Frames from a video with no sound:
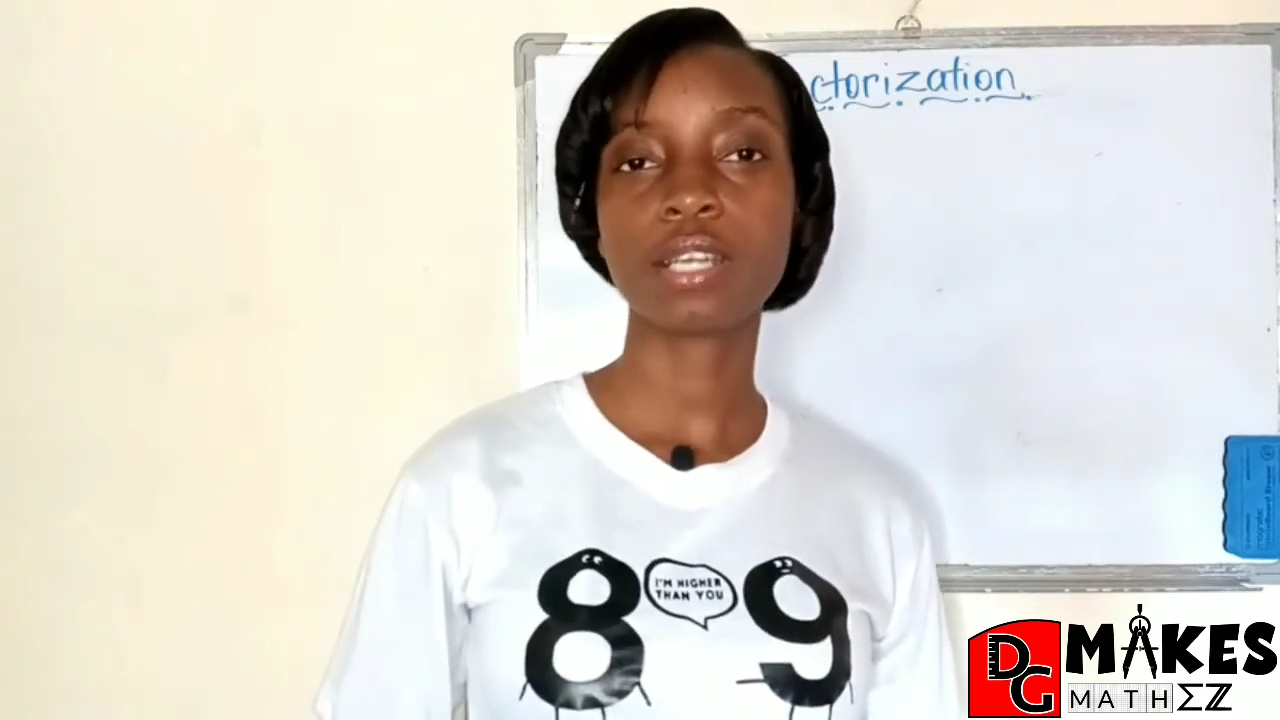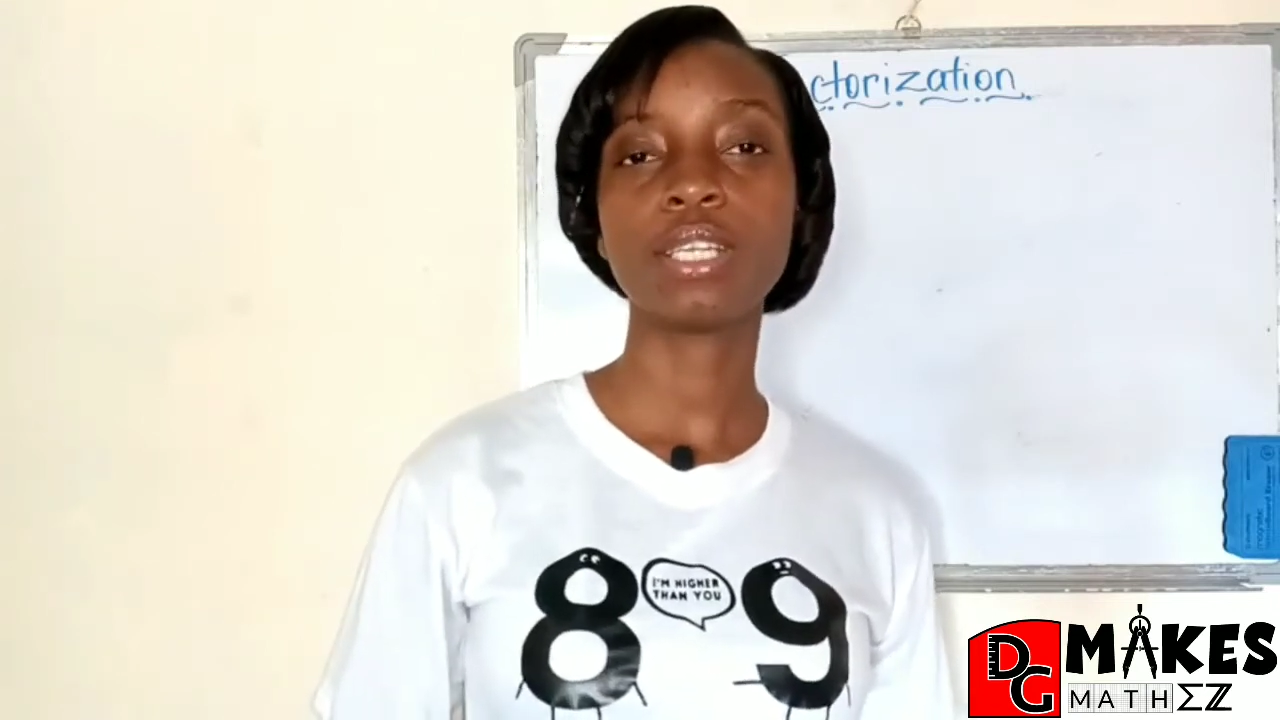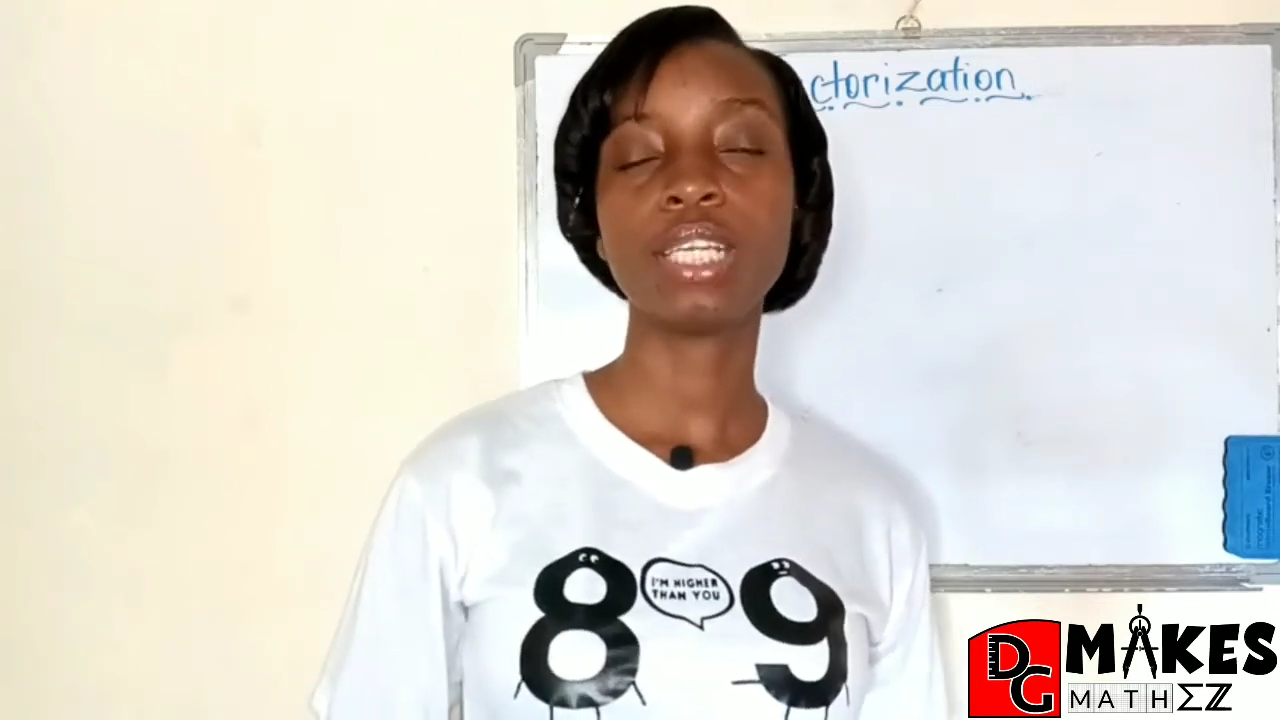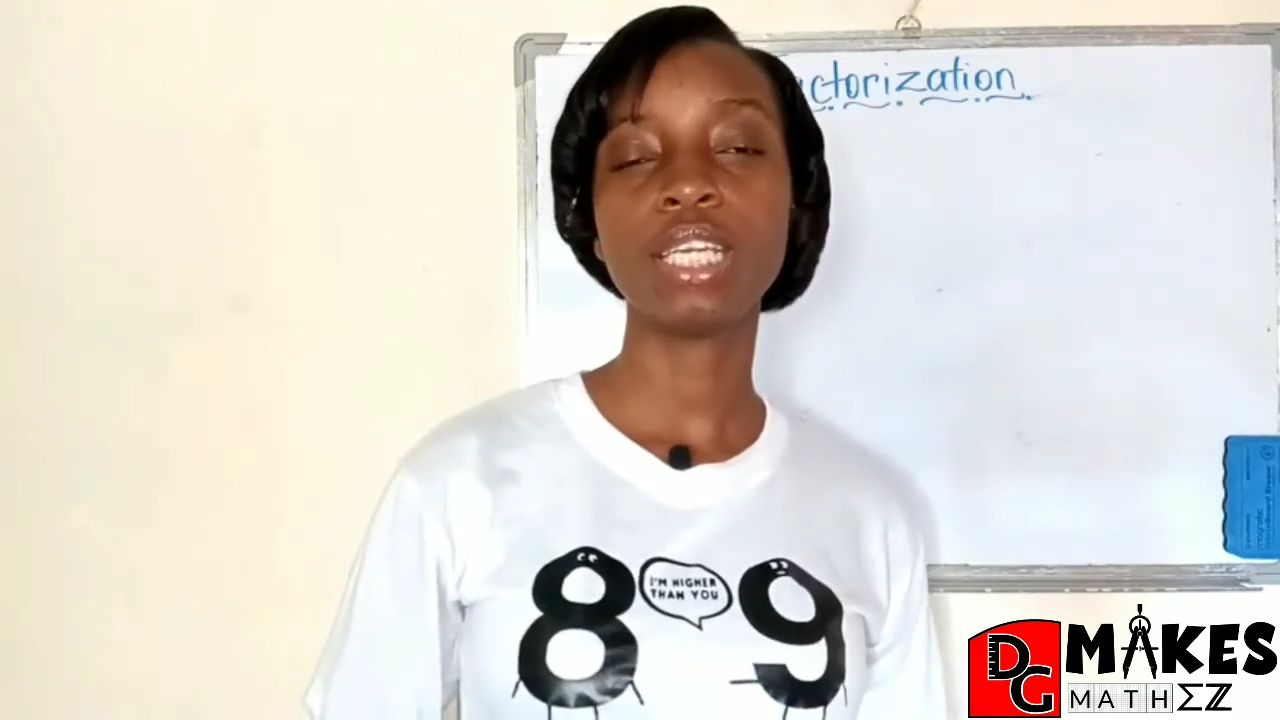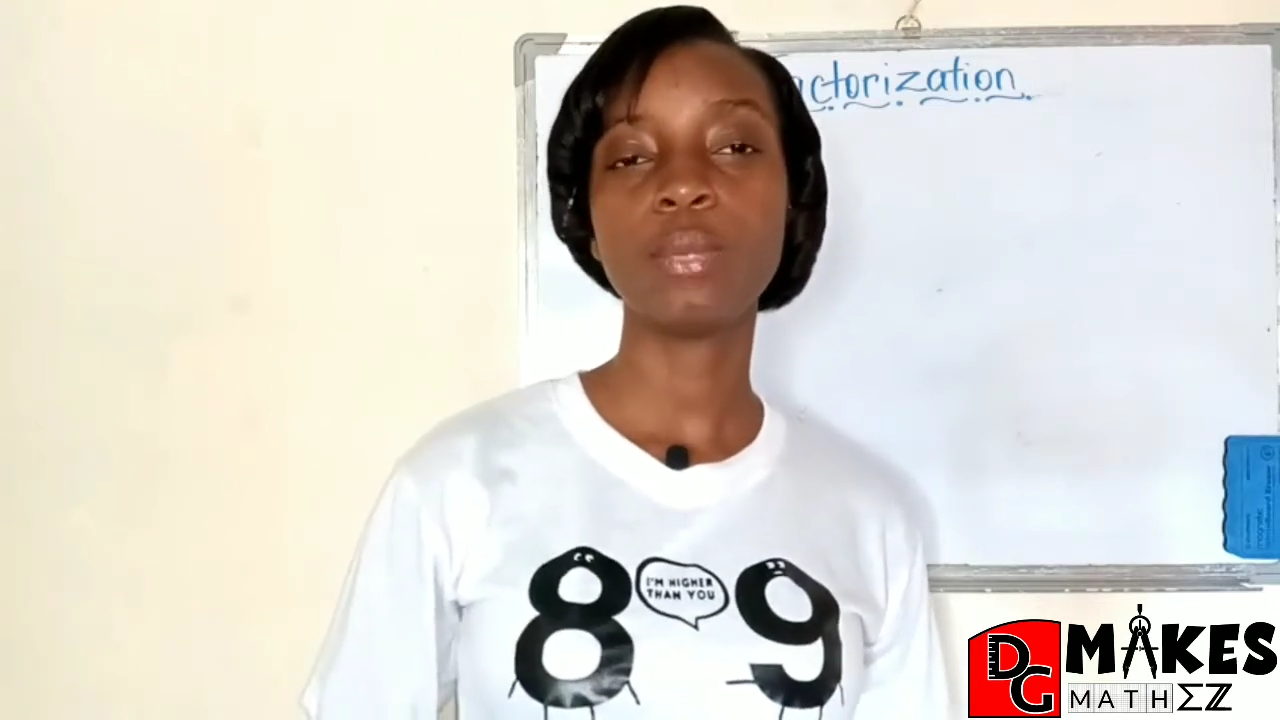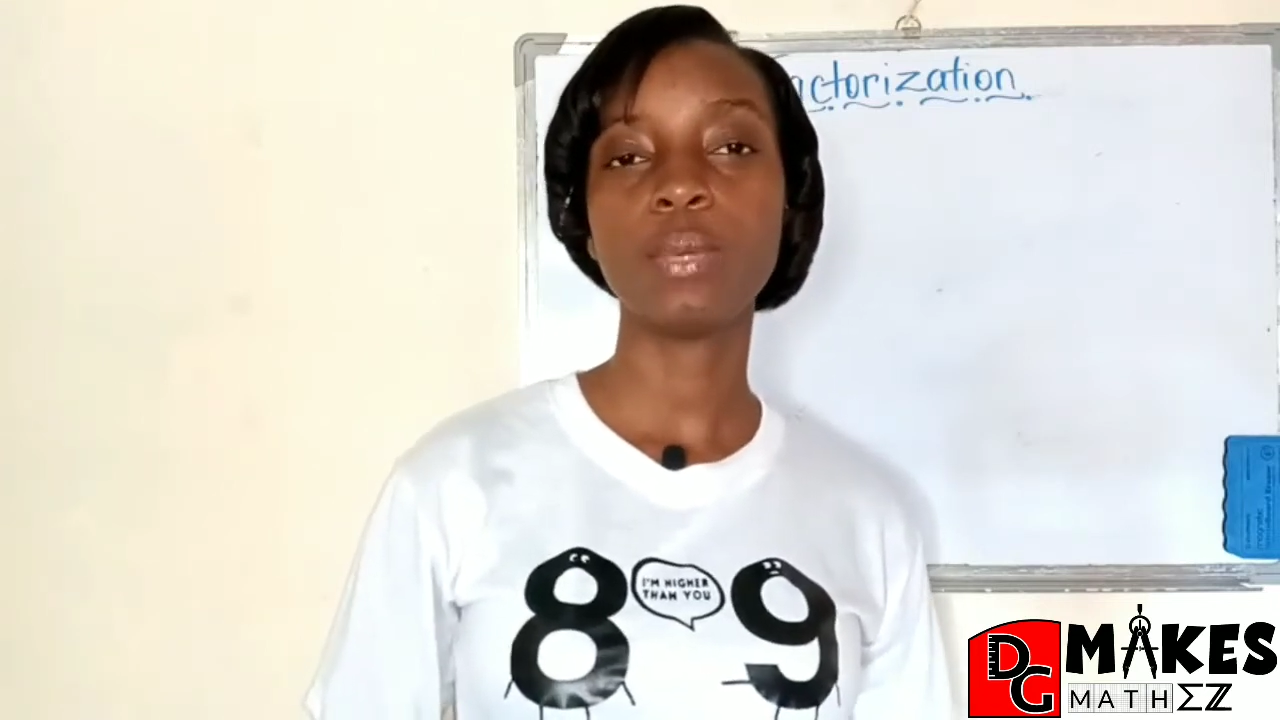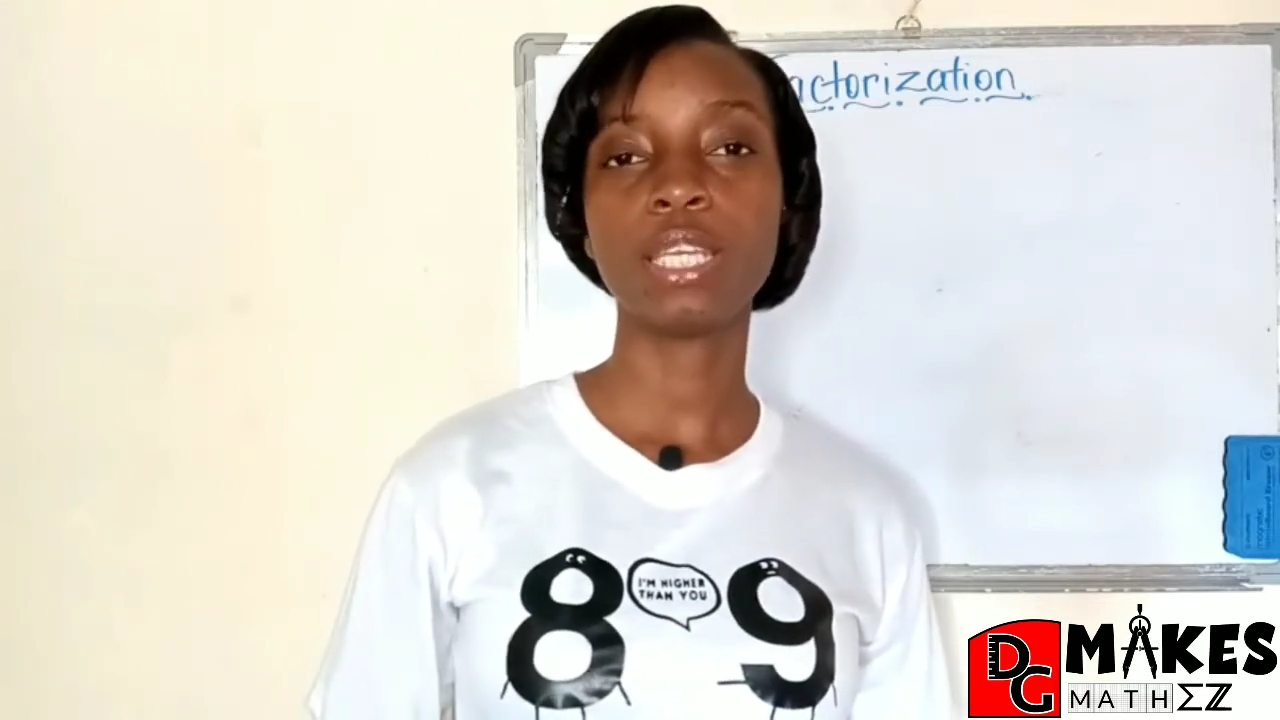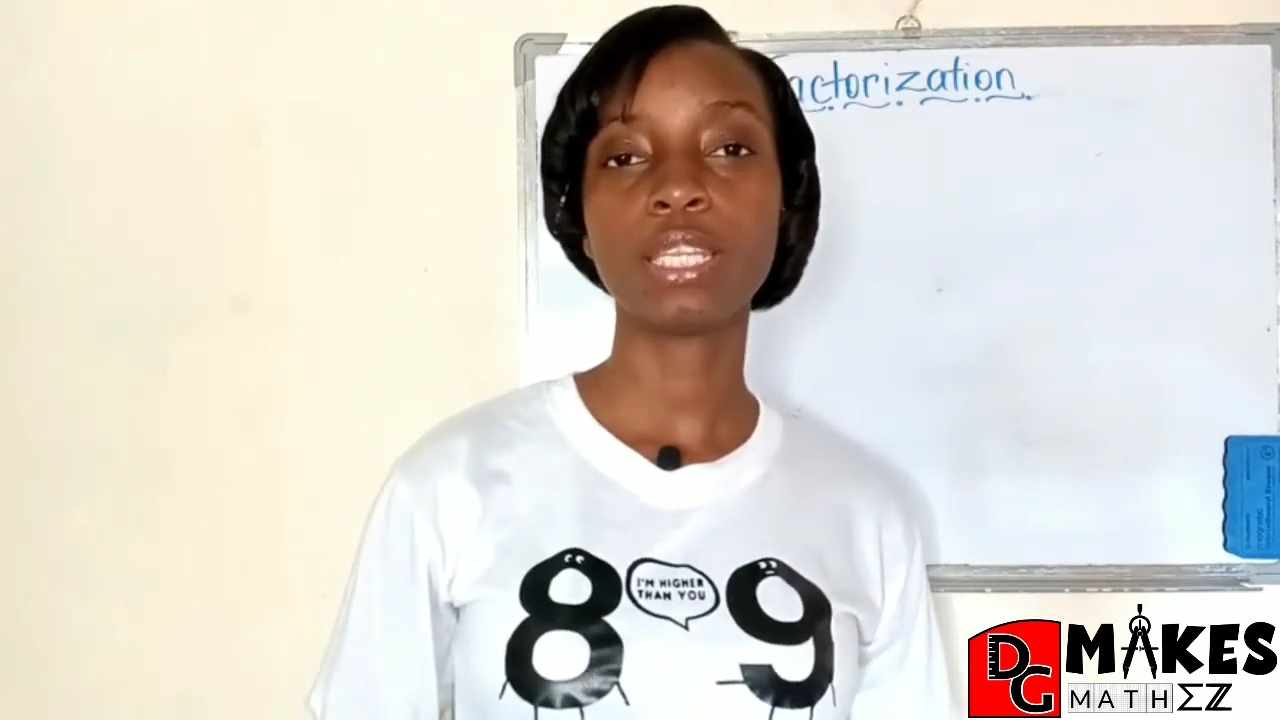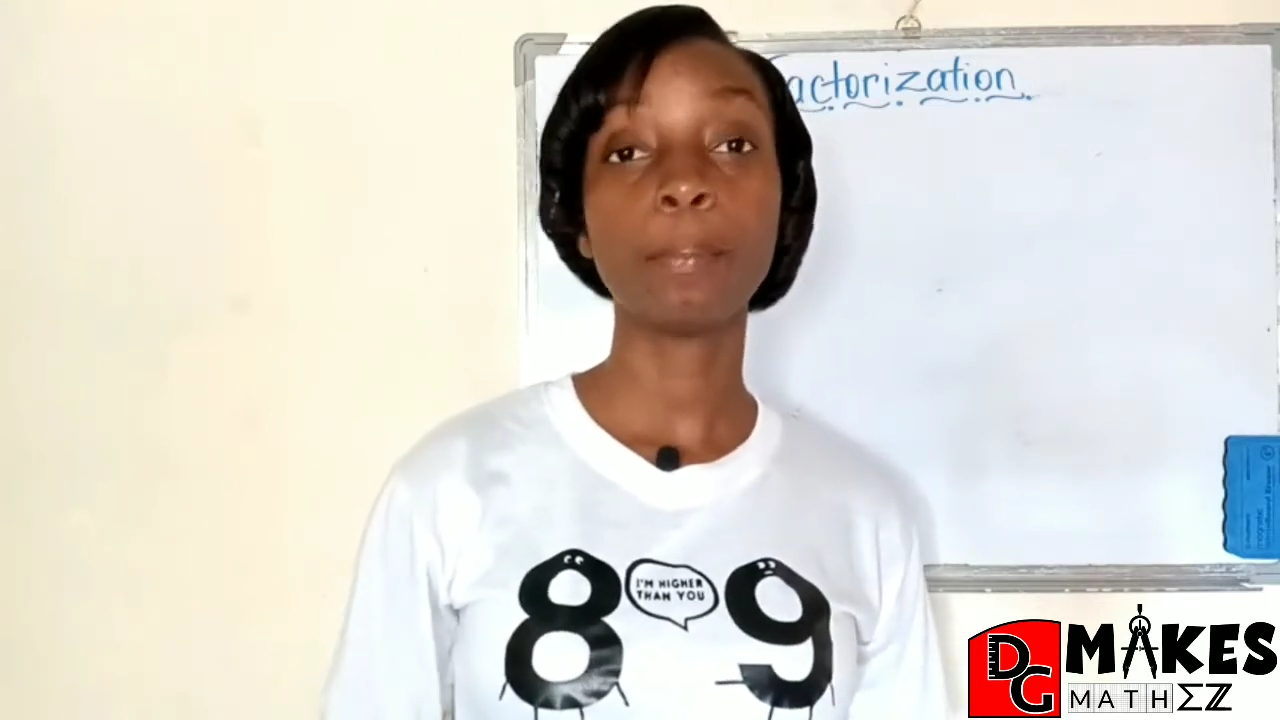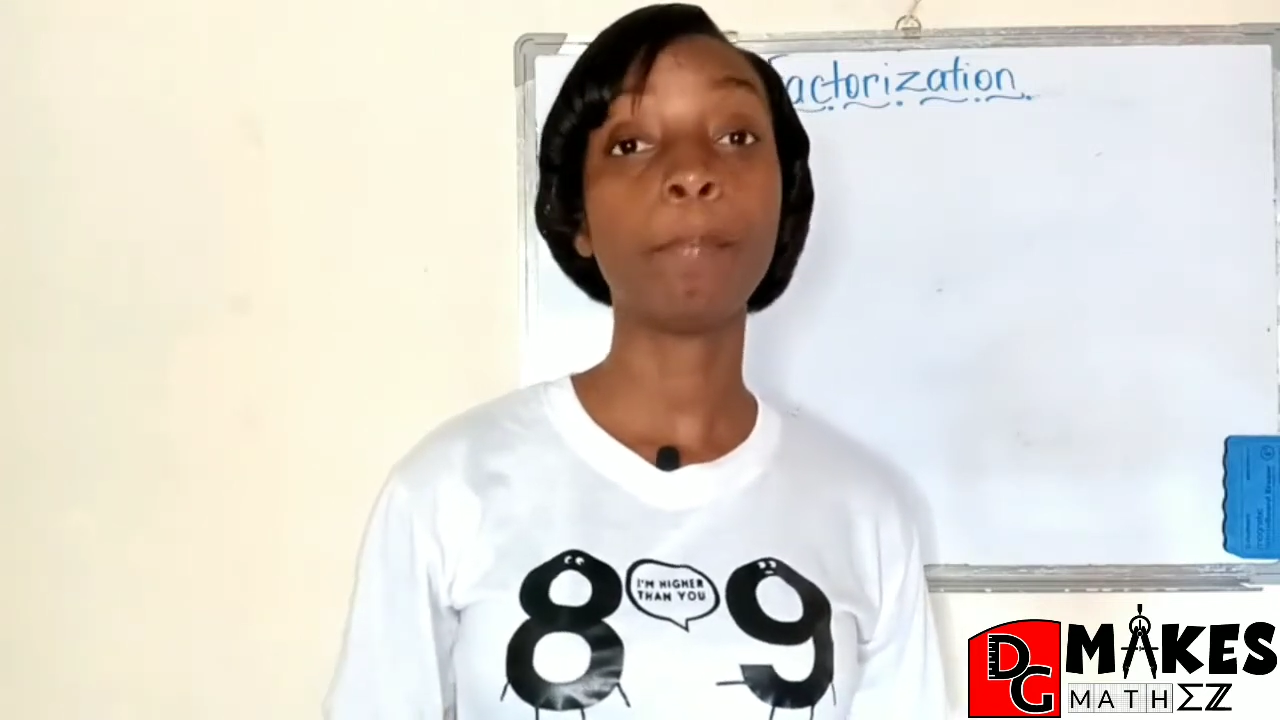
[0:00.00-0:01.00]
going to deal with